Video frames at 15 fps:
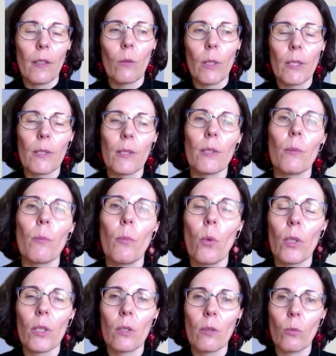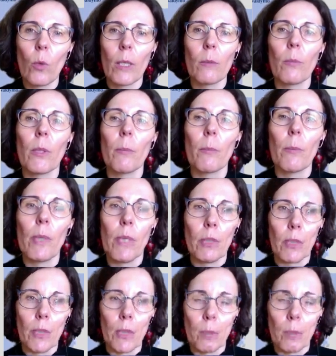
What is important when preparing